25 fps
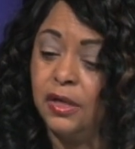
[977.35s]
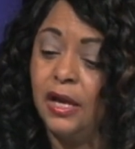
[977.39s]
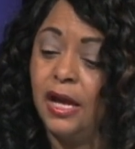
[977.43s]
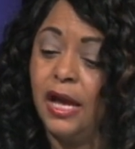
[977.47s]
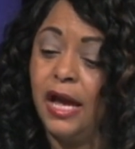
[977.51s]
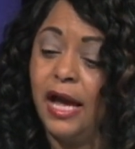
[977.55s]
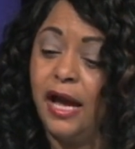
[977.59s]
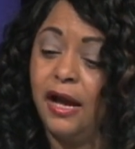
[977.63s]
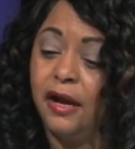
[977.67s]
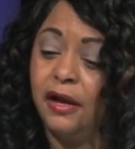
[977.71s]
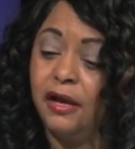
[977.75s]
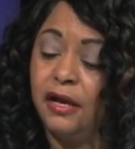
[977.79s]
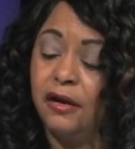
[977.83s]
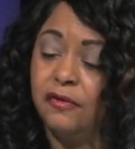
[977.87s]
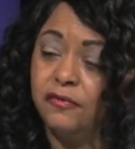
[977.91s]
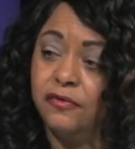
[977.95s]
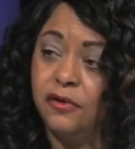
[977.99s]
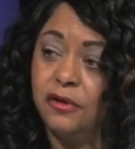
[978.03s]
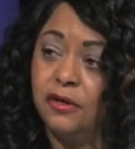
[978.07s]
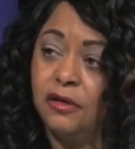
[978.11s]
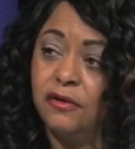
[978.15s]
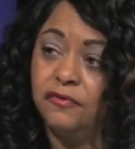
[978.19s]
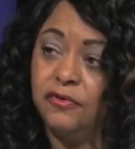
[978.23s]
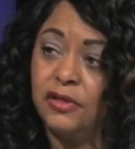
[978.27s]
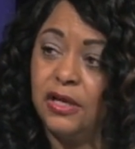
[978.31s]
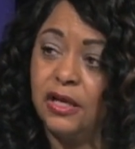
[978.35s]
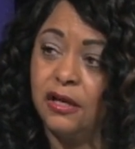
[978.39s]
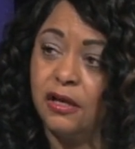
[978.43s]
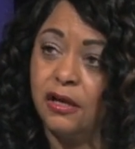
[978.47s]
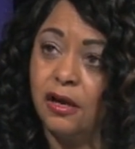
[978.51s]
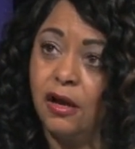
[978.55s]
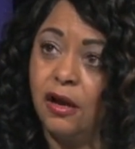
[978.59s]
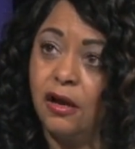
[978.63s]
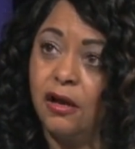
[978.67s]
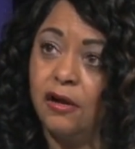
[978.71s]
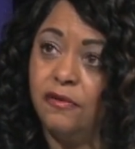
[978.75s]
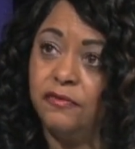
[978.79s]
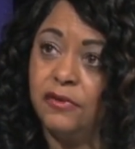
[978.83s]
However, if they
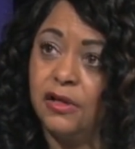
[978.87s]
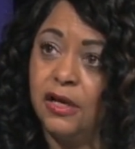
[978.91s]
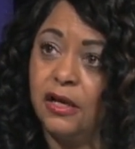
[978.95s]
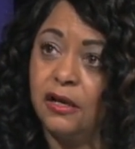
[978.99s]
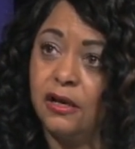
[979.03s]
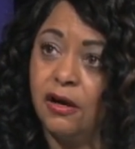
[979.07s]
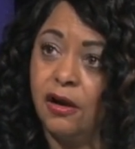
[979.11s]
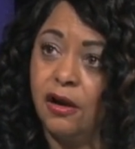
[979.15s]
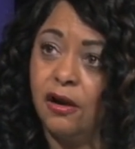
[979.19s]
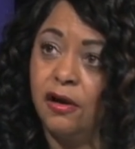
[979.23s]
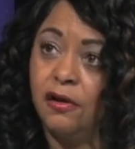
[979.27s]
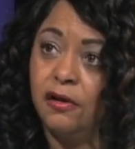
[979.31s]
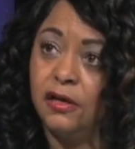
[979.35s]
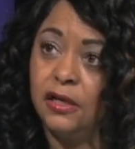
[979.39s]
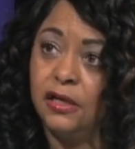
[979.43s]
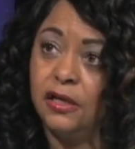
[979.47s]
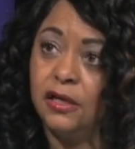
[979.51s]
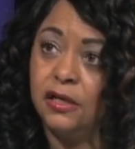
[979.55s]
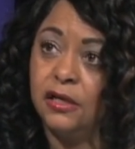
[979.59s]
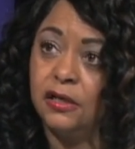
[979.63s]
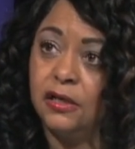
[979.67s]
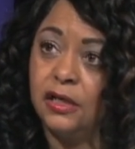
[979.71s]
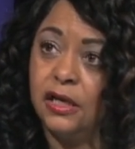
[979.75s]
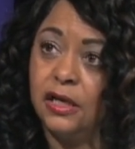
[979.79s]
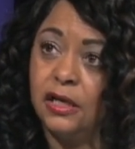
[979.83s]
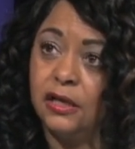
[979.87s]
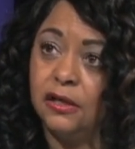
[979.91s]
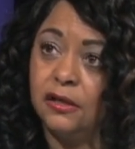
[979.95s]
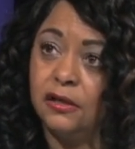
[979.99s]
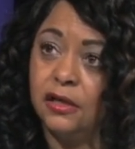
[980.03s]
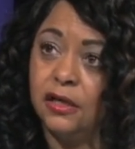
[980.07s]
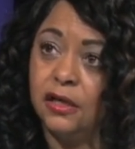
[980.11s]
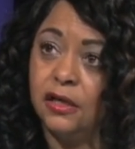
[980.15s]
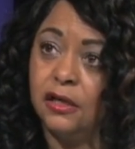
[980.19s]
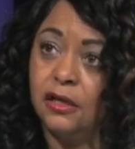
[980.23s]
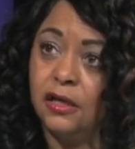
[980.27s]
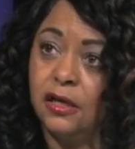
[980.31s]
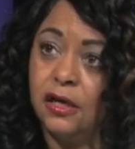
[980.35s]
call in and
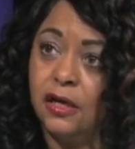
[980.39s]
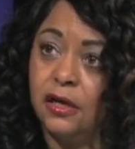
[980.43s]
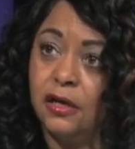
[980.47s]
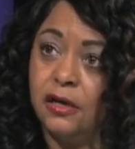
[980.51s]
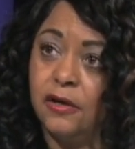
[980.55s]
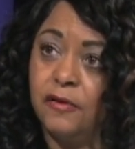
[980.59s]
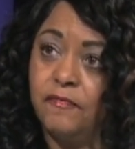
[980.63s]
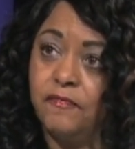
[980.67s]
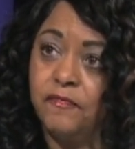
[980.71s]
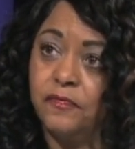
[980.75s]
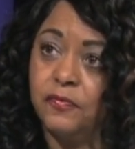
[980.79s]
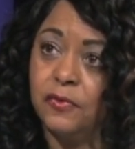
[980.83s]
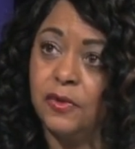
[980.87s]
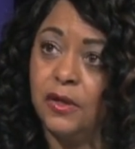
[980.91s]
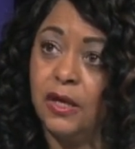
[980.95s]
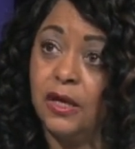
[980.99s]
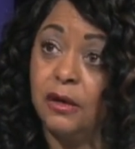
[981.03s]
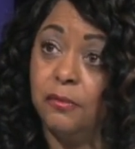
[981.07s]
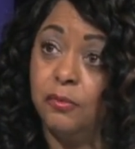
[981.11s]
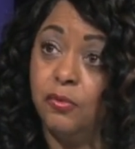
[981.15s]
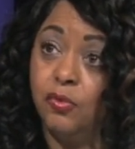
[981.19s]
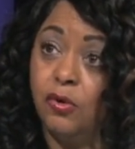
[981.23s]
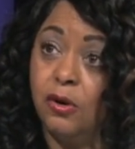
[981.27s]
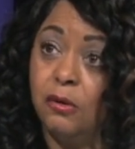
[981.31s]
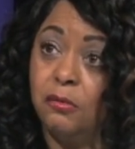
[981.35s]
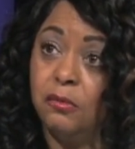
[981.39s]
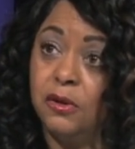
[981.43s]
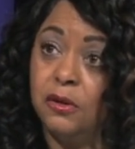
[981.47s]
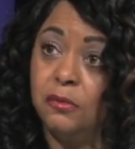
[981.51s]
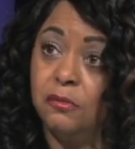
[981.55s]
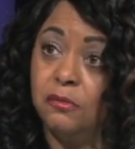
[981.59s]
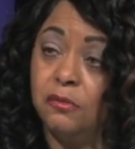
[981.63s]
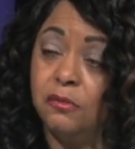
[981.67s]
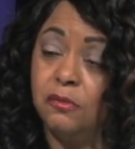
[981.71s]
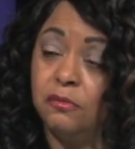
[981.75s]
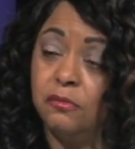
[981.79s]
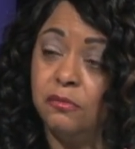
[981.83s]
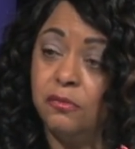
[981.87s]
get an appointment
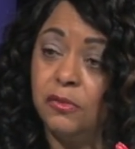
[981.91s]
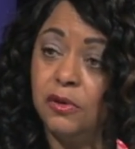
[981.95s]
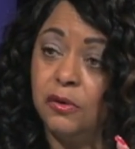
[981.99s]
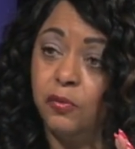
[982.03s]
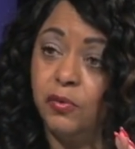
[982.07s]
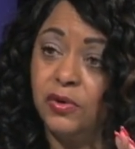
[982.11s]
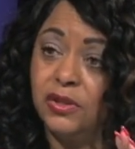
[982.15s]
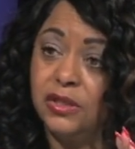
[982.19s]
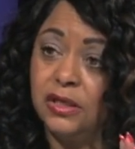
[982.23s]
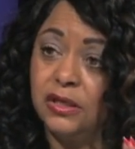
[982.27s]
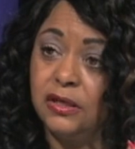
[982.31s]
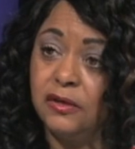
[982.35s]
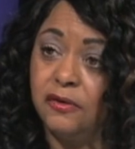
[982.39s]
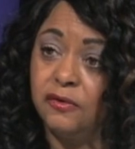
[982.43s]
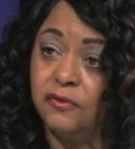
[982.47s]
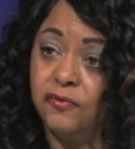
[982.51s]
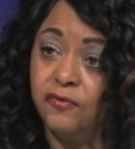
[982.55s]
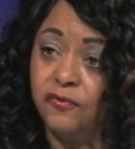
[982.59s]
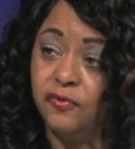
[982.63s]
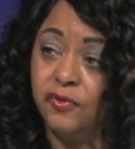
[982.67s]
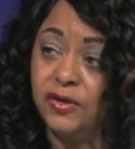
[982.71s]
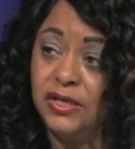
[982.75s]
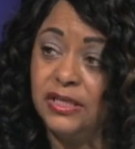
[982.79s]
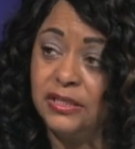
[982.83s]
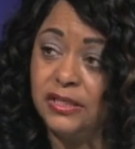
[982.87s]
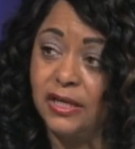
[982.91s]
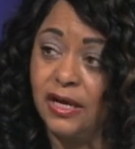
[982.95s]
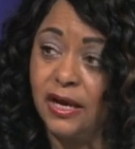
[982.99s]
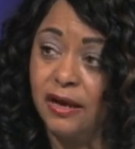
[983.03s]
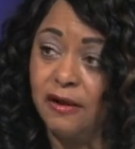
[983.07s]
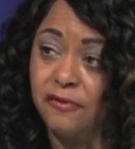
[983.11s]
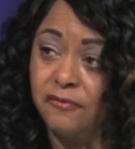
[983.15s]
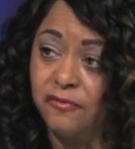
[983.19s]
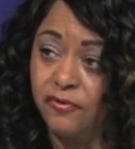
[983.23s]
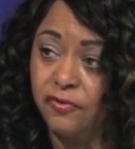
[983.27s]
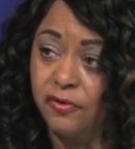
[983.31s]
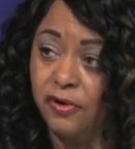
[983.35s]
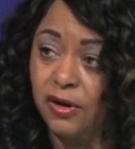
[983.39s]
within the free
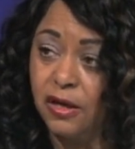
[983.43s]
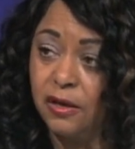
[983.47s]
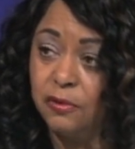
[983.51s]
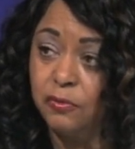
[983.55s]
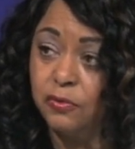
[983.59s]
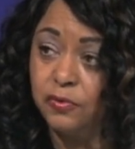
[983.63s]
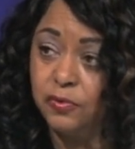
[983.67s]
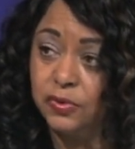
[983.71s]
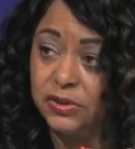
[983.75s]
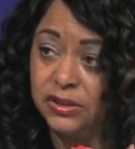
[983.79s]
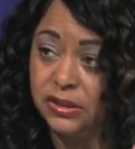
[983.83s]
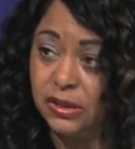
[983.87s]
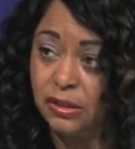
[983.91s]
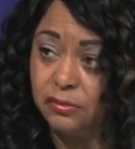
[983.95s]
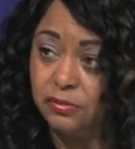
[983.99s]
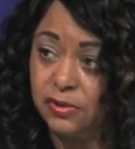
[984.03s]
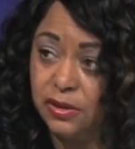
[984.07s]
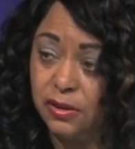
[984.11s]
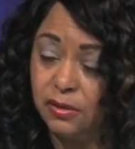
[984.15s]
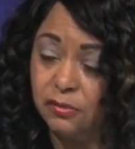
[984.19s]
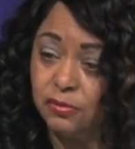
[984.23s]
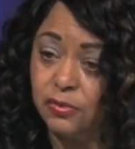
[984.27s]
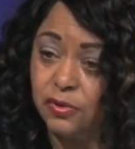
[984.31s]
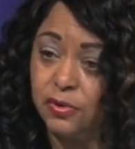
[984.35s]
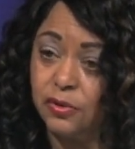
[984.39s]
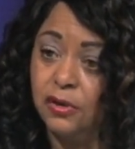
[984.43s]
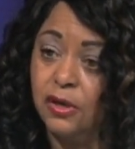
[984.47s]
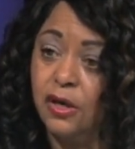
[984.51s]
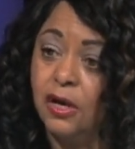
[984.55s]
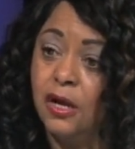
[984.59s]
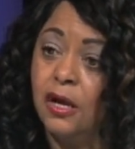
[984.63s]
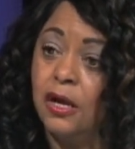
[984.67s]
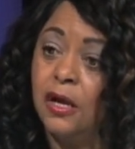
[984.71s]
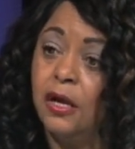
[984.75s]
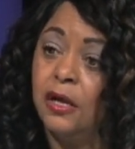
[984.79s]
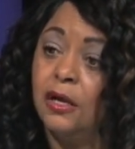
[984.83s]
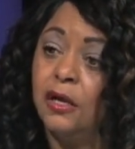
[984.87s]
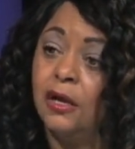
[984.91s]
time frame, September,
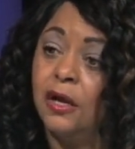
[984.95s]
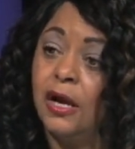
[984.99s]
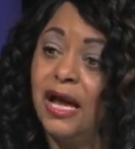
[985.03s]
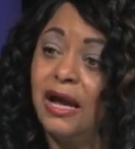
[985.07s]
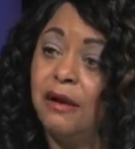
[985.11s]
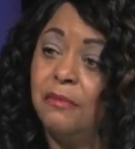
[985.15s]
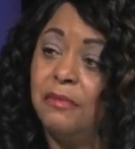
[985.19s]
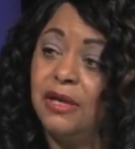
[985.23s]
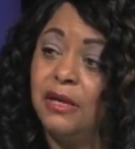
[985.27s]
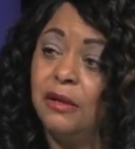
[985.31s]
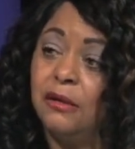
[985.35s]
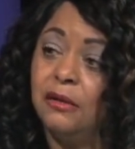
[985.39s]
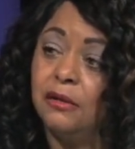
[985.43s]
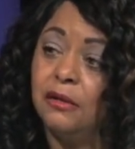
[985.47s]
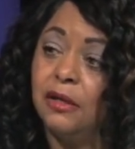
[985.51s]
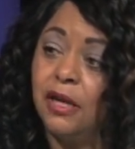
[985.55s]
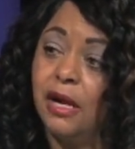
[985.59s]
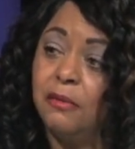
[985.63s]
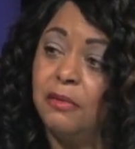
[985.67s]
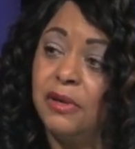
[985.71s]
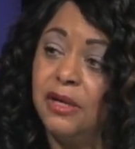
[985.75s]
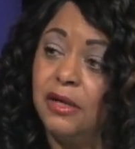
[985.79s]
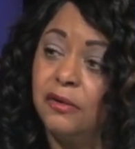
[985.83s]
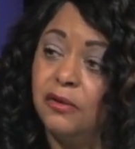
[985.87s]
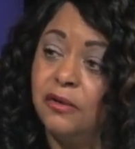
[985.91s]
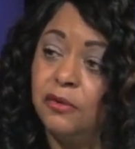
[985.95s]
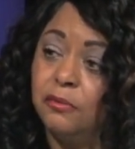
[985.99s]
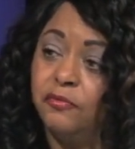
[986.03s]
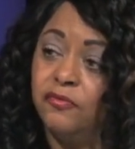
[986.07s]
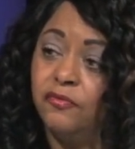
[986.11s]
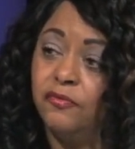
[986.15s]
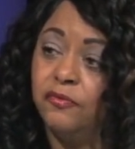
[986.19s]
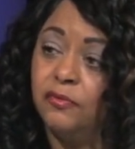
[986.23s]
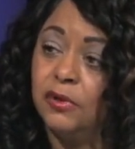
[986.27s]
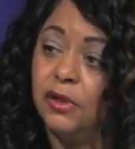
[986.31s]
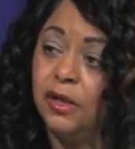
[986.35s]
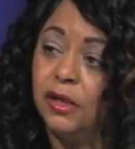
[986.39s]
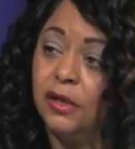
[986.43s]
how many
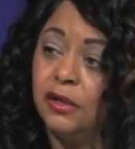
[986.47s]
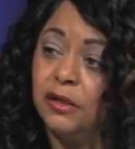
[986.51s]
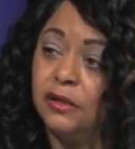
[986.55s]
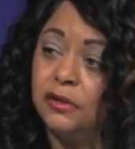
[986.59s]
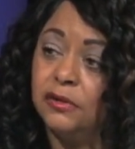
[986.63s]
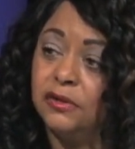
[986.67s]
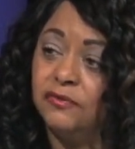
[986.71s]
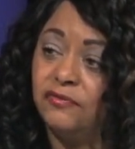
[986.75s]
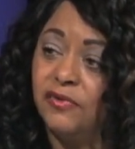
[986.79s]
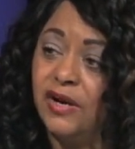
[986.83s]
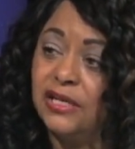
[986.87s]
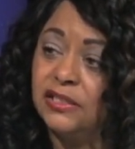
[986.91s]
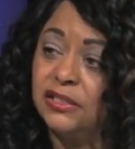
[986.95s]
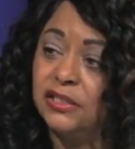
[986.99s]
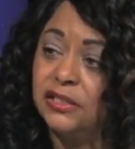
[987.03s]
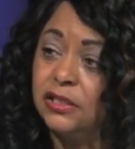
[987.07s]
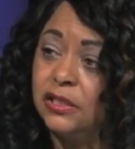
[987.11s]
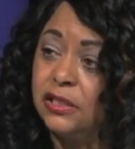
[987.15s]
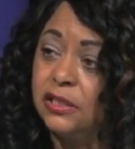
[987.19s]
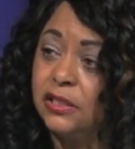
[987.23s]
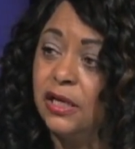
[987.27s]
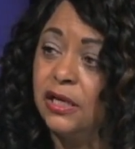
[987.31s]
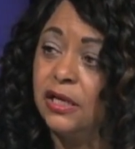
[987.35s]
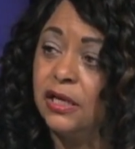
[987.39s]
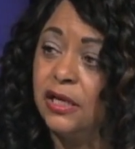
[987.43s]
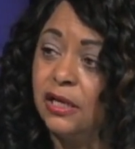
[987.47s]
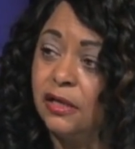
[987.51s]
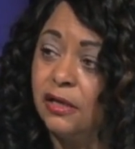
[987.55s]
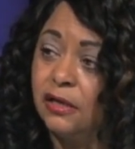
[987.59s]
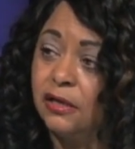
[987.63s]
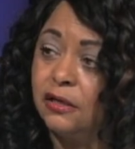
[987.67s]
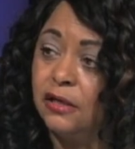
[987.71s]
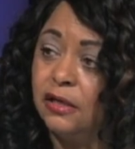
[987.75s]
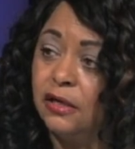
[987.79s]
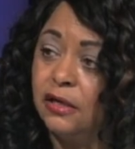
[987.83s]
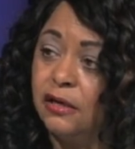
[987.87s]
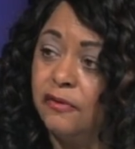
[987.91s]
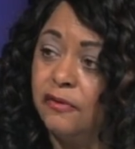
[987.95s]
devices can they get lit up?